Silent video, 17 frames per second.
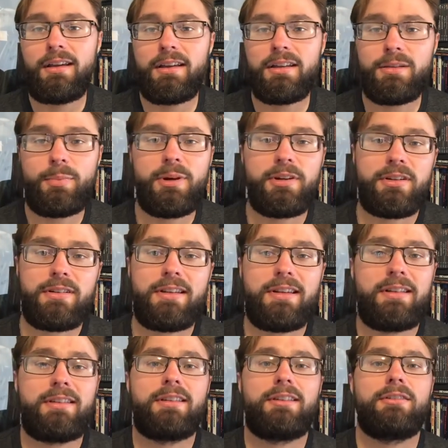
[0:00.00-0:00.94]
especially
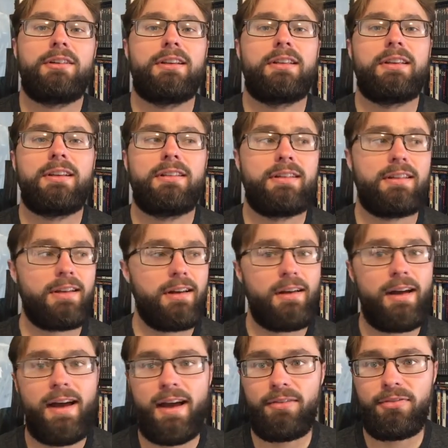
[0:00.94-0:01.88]
considering that
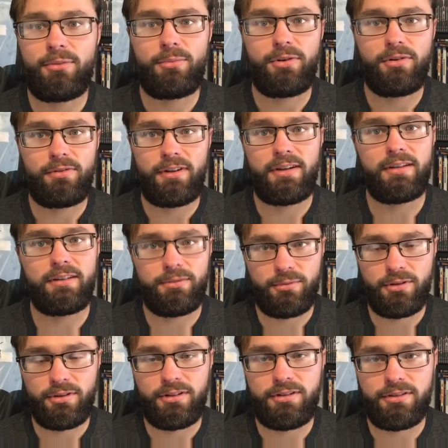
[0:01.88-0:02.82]
half the movie is
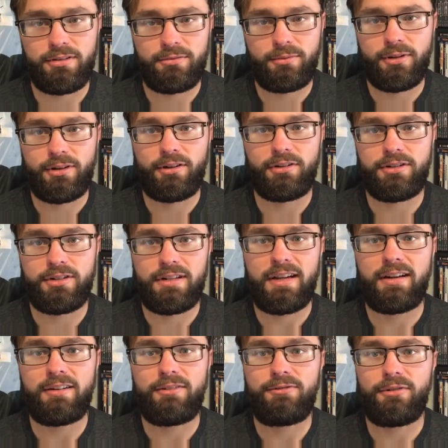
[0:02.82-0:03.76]
really just
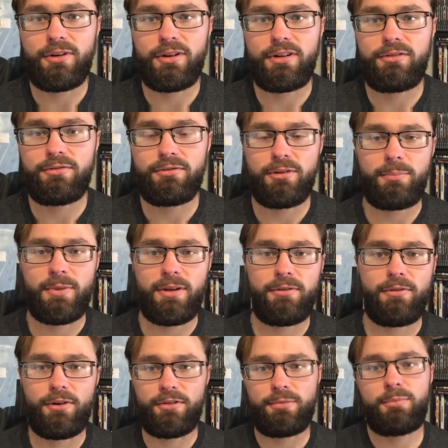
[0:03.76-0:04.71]
regurgitated footage from the
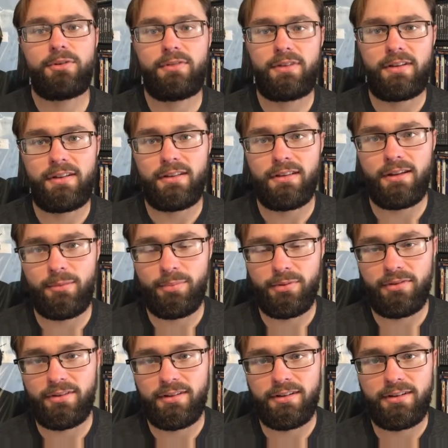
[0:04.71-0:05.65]
first movie that they
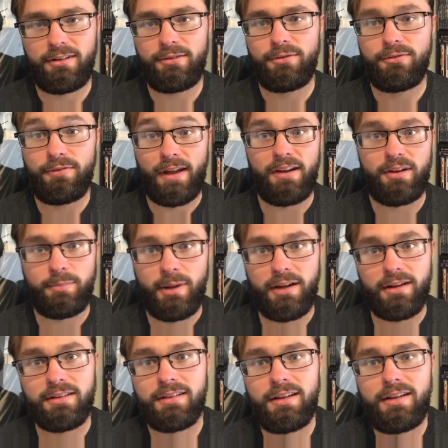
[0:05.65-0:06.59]
present to you in
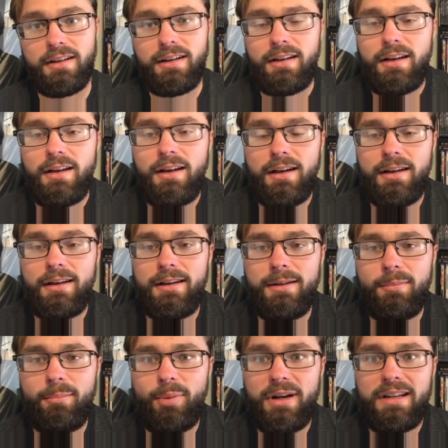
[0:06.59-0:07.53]
flashbacks.
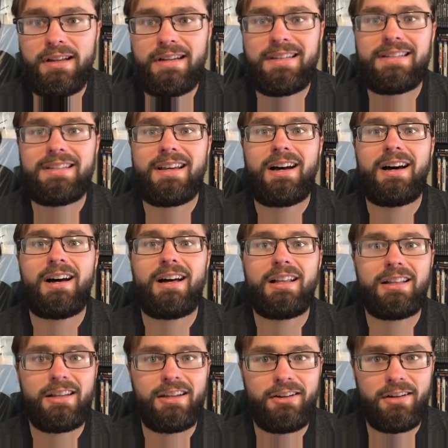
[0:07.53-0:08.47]
But it is
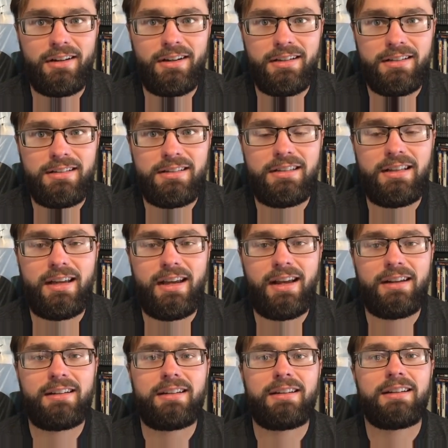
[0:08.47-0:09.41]
hilarious. The
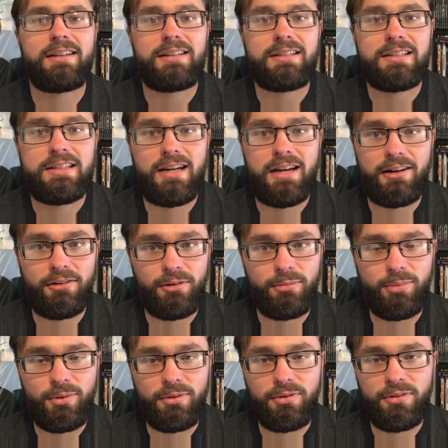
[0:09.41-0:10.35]
acting is
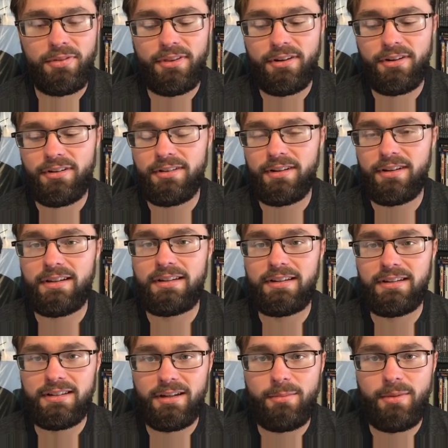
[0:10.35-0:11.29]
terrible. There's a
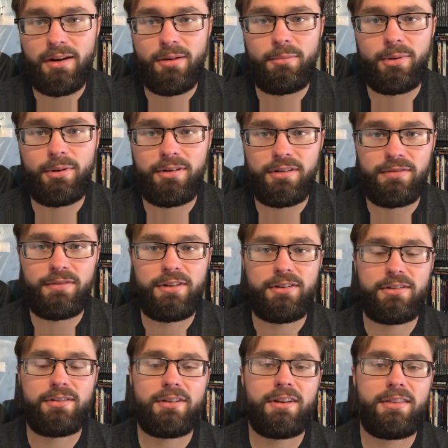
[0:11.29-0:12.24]
decent amount of bonus
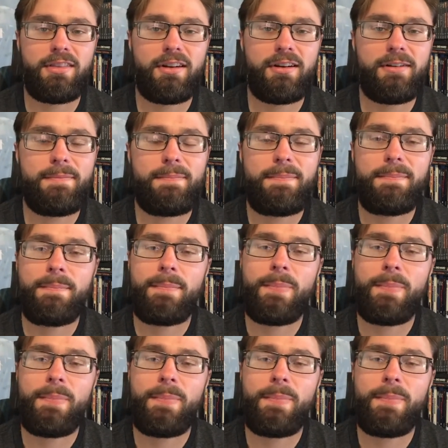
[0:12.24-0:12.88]
features on there.